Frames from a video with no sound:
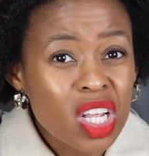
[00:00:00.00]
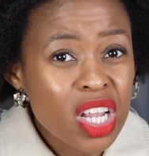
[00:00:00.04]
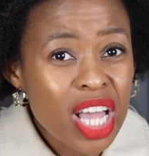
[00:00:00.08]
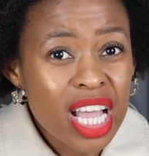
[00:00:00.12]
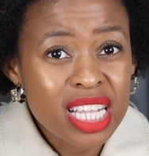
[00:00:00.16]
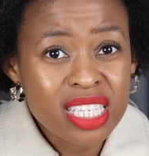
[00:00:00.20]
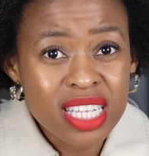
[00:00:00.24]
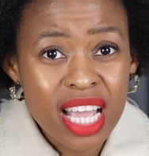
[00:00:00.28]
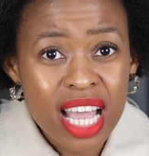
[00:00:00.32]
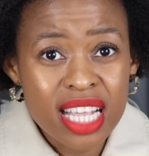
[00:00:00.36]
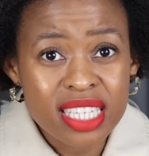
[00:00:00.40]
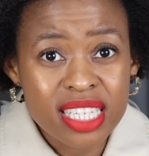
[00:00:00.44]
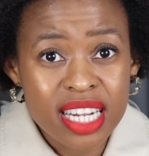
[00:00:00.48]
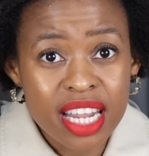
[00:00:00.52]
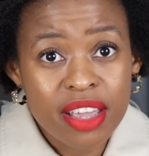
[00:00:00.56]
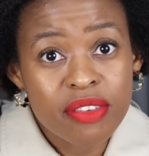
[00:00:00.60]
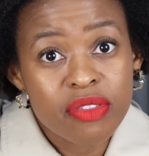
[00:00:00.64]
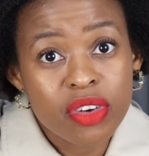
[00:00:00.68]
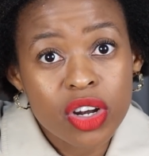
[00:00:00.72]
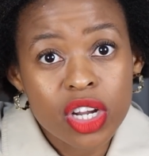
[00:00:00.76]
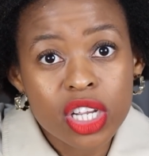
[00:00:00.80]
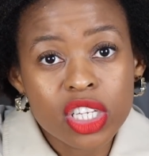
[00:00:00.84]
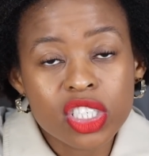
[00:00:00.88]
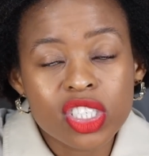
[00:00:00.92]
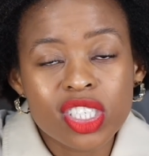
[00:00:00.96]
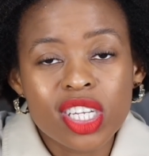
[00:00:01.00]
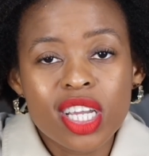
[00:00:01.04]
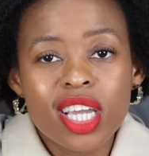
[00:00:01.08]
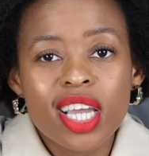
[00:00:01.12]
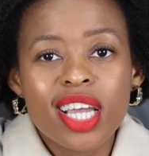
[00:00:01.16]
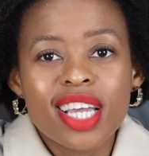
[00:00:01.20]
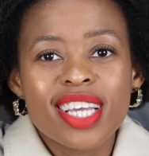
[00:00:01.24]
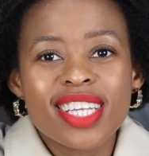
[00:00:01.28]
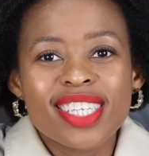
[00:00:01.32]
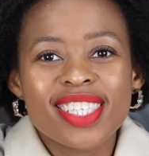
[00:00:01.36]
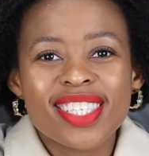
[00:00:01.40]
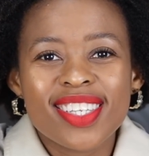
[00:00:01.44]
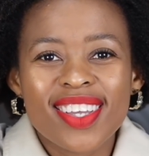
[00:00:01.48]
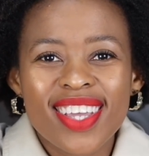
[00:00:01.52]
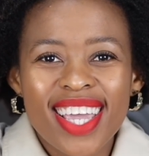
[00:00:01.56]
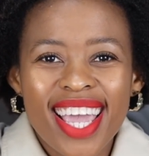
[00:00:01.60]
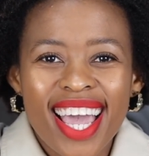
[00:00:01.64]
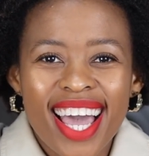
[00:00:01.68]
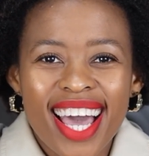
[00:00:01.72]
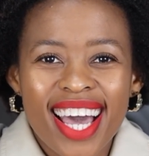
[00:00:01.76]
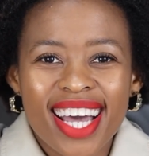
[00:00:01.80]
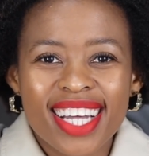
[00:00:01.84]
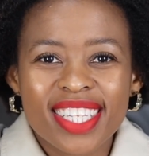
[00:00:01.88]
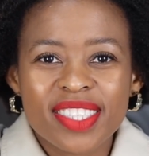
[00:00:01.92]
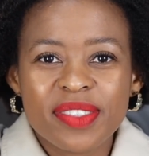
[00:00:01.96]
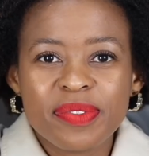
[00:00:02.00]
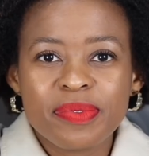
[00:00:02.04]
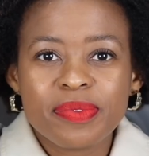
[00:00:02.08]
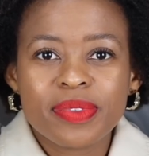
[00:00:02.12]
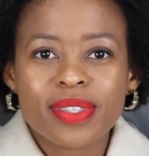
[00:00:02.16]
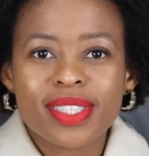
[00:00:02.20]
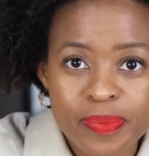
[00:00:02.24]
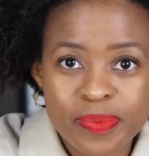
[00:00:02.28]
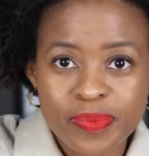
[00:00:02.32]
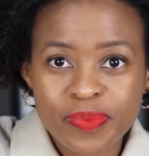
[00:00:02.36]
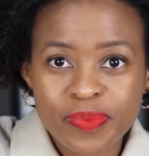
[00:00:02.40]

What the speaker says: as leverage. So yeah.